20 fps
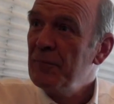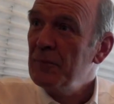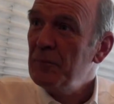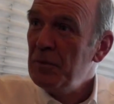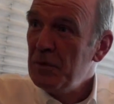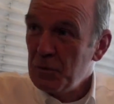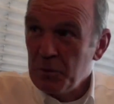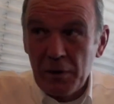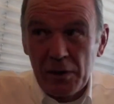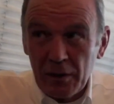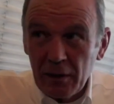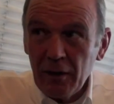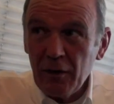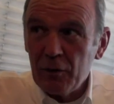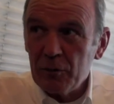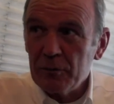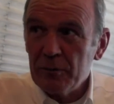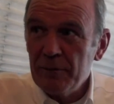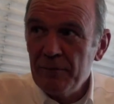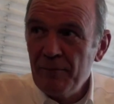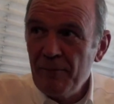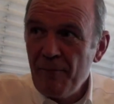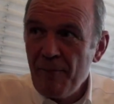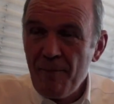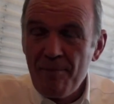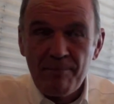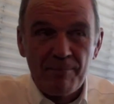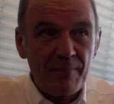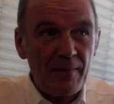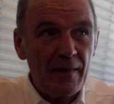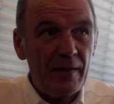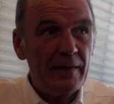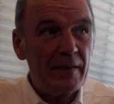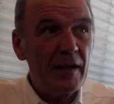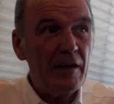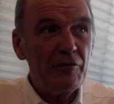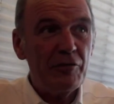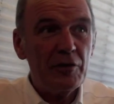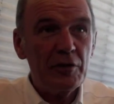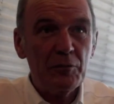But we're alone. And
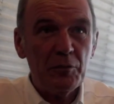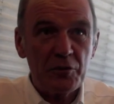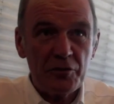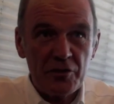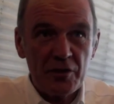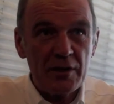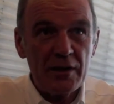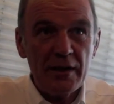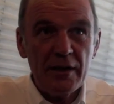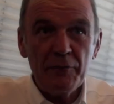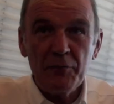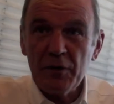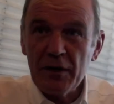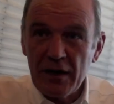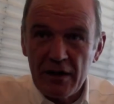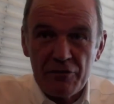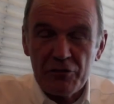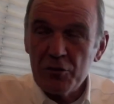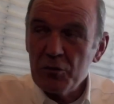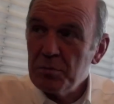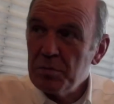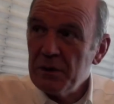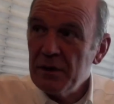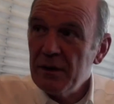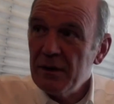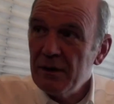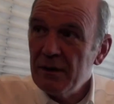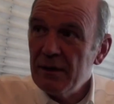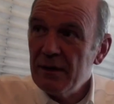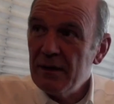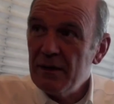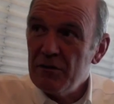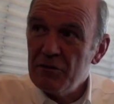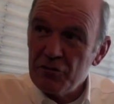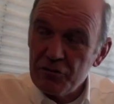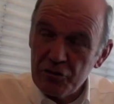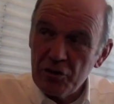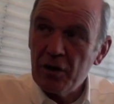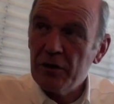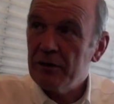therefore it was clear we have to be in
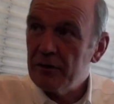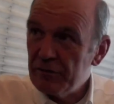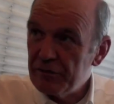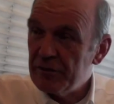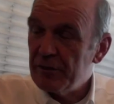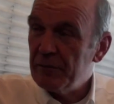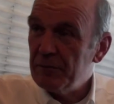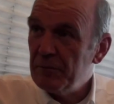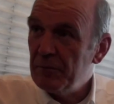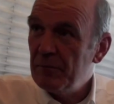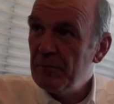front of them.